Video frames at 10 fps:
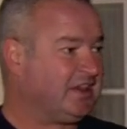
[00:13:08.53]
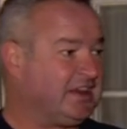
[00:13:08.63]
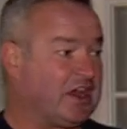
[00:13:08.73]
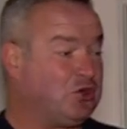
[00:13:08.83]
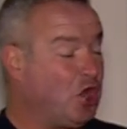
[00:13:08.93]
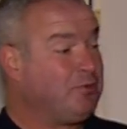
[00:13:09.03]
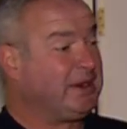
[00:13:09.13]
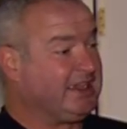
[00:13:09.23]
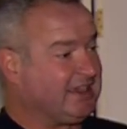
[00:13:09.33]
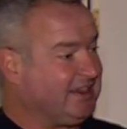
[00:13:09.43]
Now,
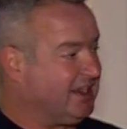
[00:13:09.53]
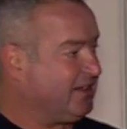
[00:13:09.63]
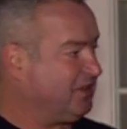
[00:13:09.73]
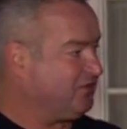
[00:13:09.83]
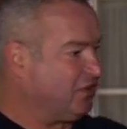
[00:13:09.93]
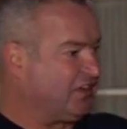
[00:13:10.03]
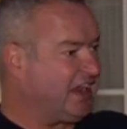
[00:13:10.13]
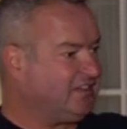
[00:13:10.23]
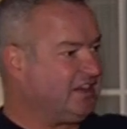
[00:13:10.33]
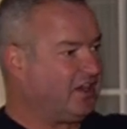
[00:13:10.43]
nobody can give if there's
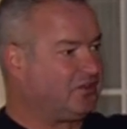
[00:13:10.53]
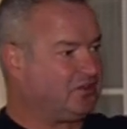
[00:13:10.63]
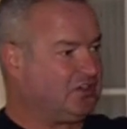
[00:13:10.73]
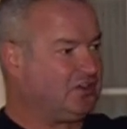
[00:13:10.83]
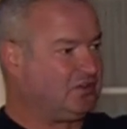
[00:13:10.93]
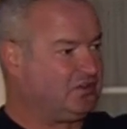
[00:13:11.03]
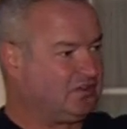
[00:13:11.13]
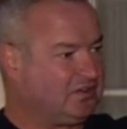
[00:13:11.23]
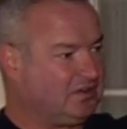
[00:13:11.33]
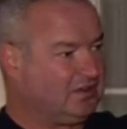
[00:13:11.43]
18 other
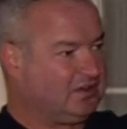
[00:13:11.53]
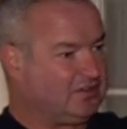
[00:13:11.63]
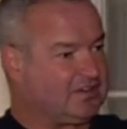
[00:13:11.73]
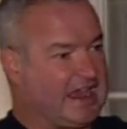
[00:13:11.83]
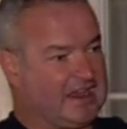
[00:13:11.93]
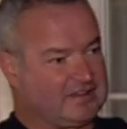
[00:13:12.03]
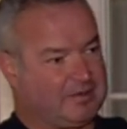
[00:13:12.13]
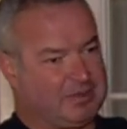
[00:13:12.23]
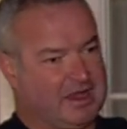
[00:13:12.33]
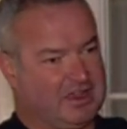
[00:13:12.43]
dudes stacked up
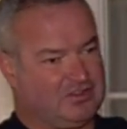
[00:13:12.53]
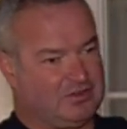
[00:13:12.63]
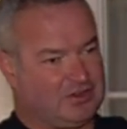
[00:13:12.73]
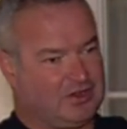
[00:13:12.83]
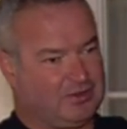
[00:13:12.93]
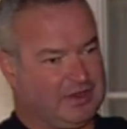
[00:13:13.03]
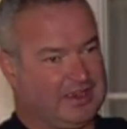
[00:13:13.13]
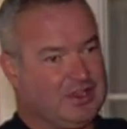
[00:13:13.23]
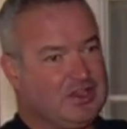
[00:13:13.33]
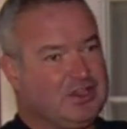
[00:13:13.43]
behind you in the hallway.
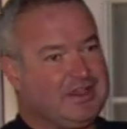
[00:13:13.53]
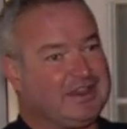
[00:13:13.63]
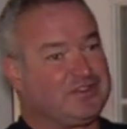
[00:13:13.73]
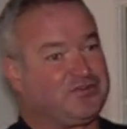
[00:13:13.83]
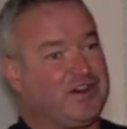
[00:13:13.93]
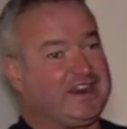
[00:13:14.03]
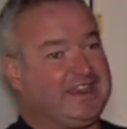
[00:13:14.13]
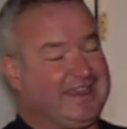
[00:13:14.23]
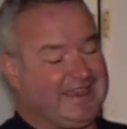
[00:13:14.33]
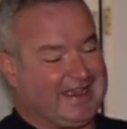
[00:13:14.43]
And it's
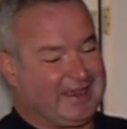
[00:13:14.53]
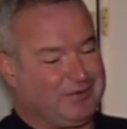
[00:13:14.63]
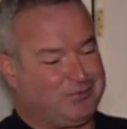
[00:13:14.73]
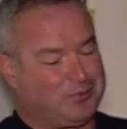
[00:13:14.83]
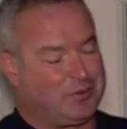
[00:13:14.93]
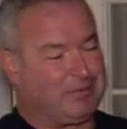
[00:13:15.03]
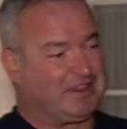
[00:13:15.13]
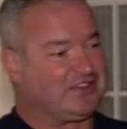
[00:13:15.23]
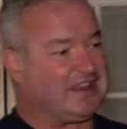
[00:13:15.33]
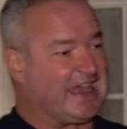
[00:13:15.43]
funny, when we
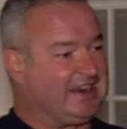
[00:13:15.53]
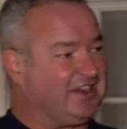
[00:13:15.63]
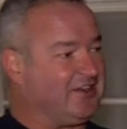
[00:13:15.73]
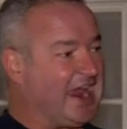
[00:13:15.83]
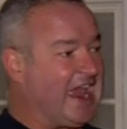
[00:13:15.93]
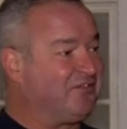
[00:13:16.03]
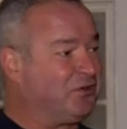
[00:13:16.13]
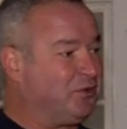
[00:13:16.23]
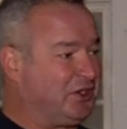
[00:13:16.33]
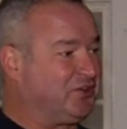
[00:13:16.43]
mention that here,
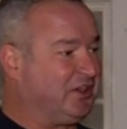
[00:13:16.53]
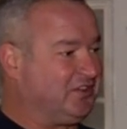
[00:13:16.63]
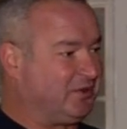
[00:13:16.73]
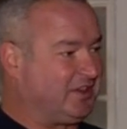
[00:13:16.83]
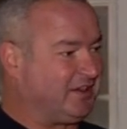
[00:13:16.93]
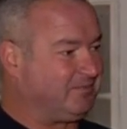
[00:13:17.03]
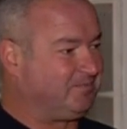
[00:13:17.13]
everyone agrees with it.